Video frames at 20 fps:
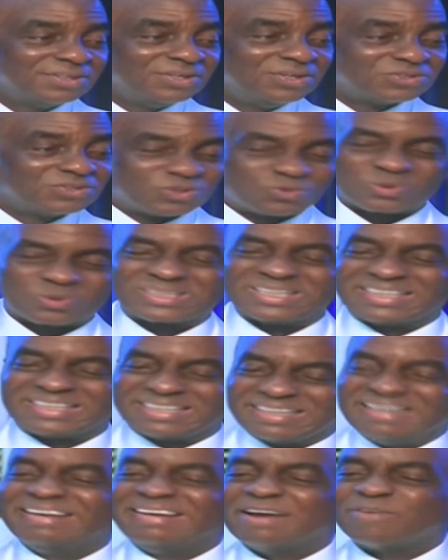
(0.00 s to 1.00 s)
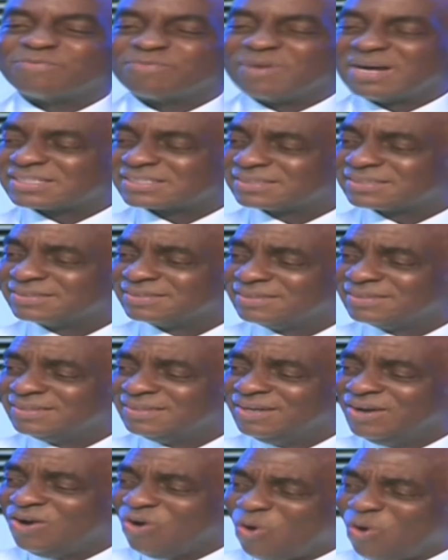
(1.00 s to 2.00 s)
So it was a three day fast.
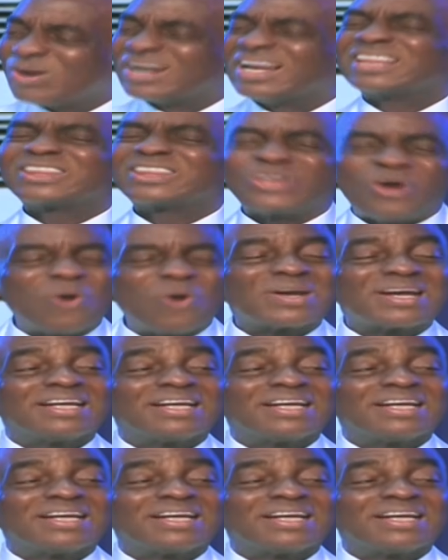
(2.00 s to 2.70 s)
On the third day,